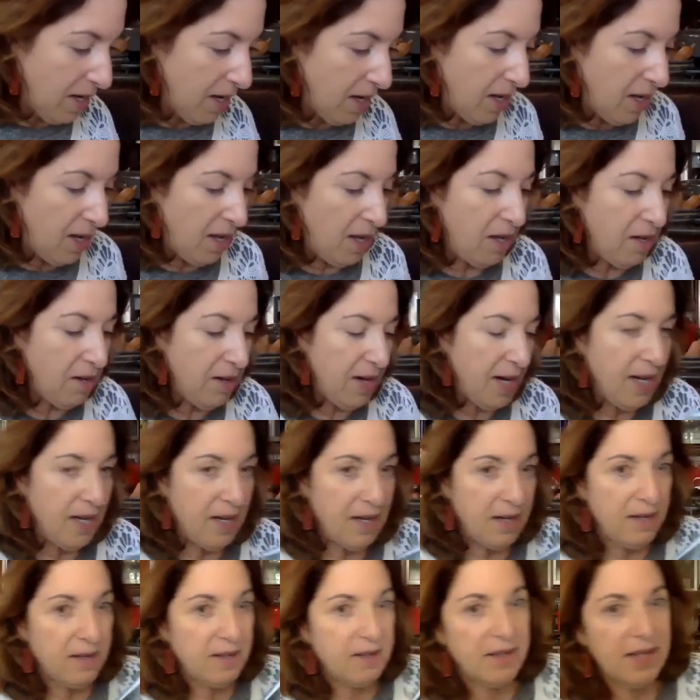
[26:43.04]
All right,
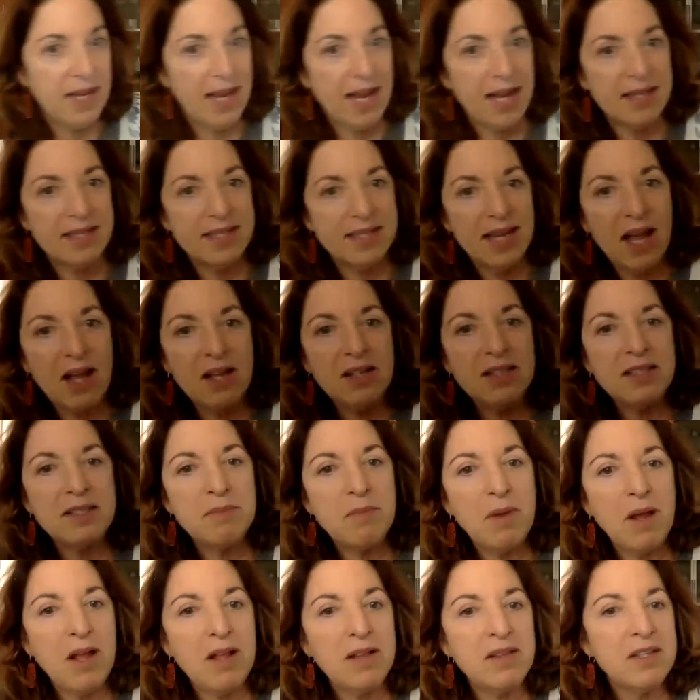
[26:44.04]
that's how
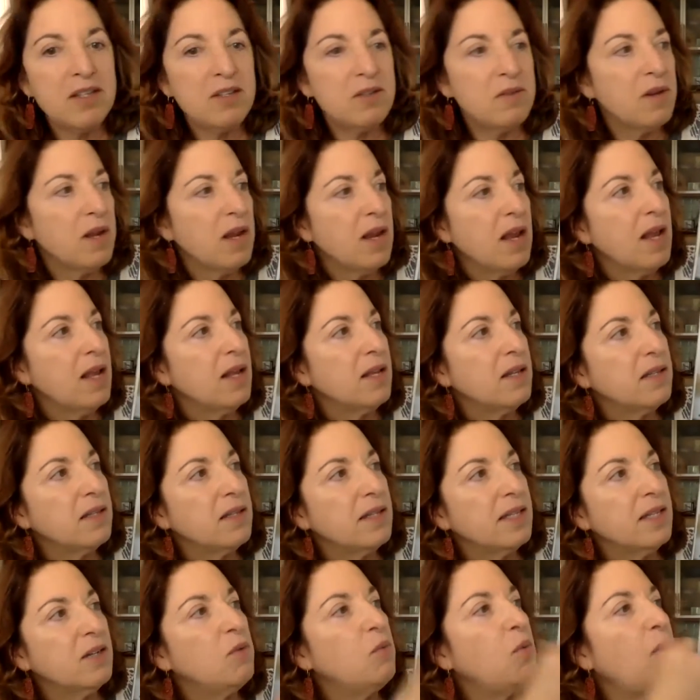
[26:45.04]
small the
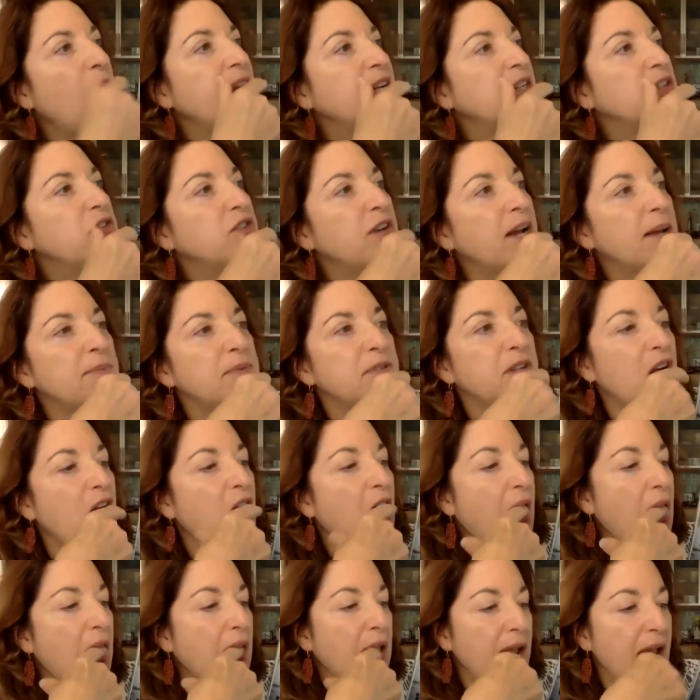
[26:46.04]
little water drops
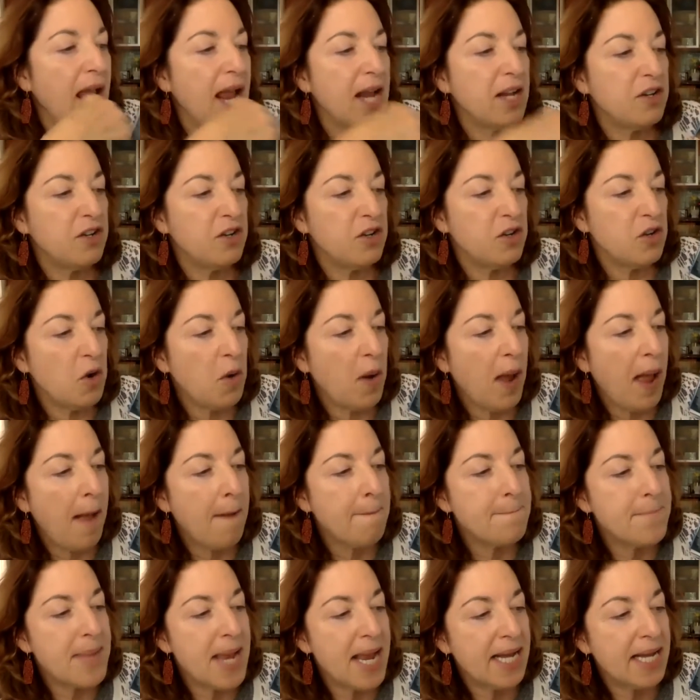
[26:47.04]
are. And do you know how
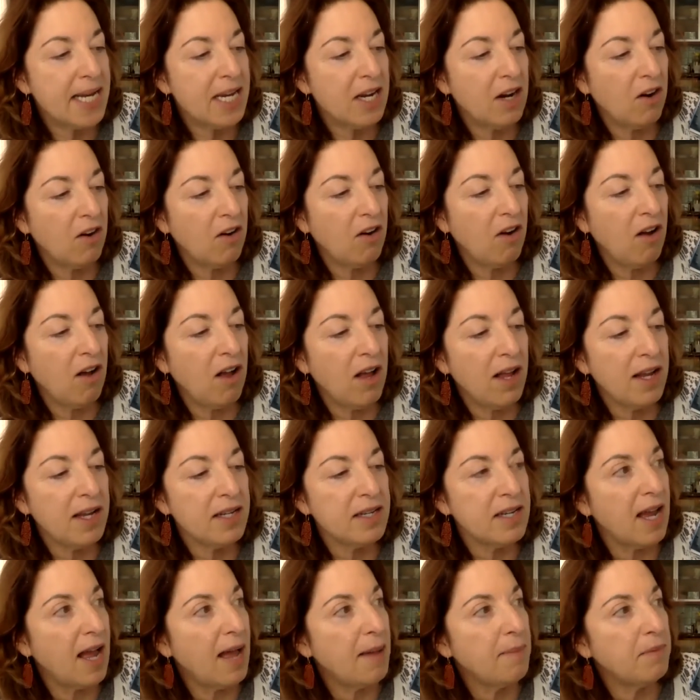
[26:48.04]
many are on
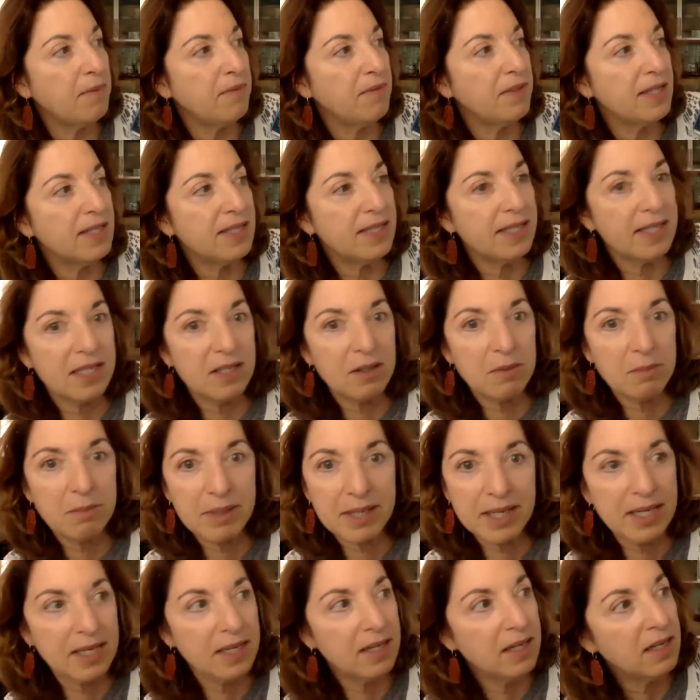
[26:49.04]
top of this little
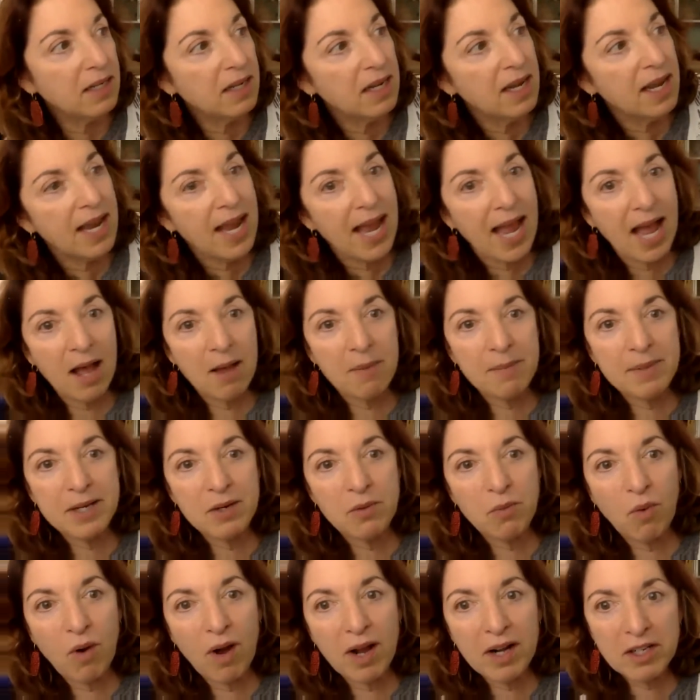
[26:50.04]
pin? How many
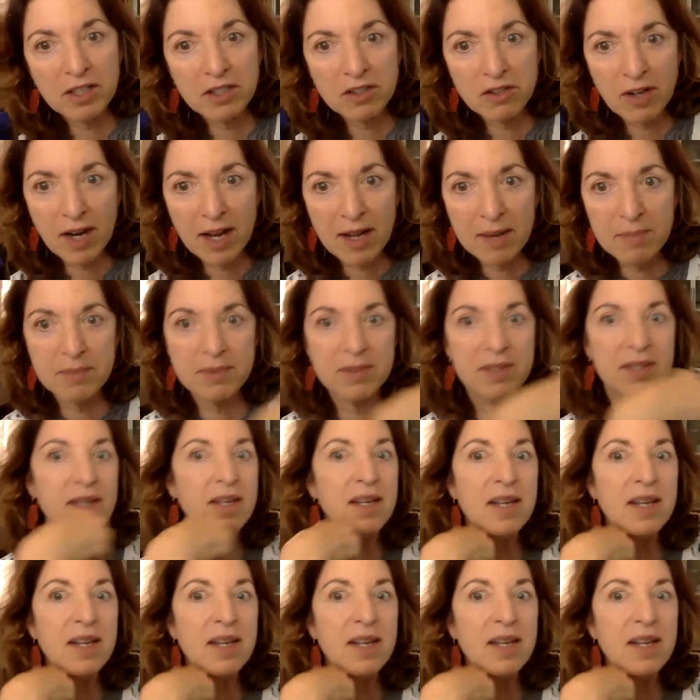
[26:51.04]
water drops?